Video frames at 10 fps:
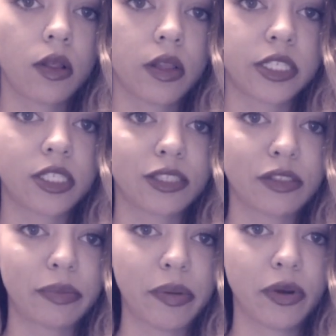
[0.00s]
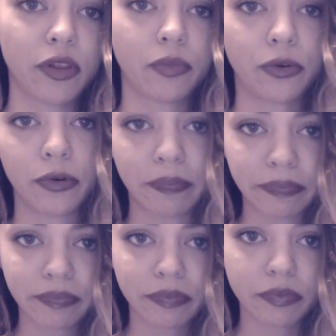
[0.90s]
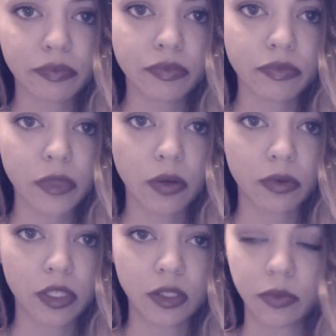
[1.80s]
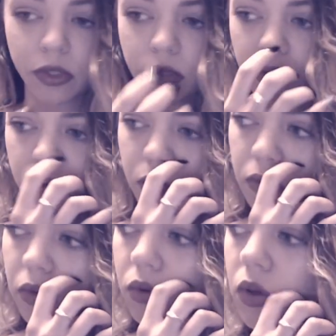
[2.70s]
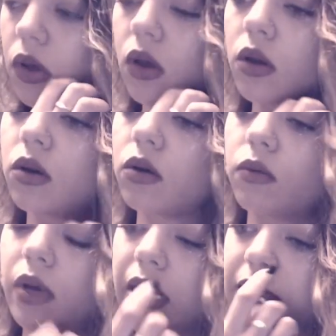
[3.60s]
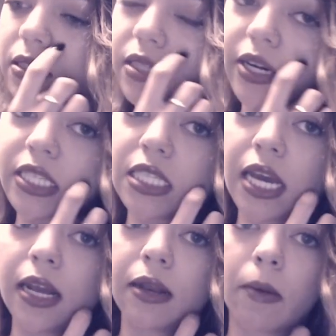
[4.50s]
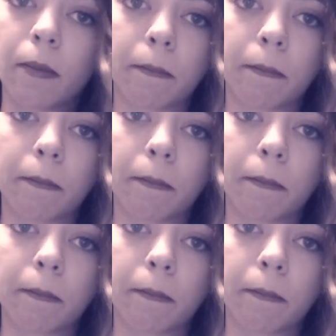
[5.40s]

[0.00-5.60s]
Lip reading: let's just remember the bull. What does the bull do when it's irritated?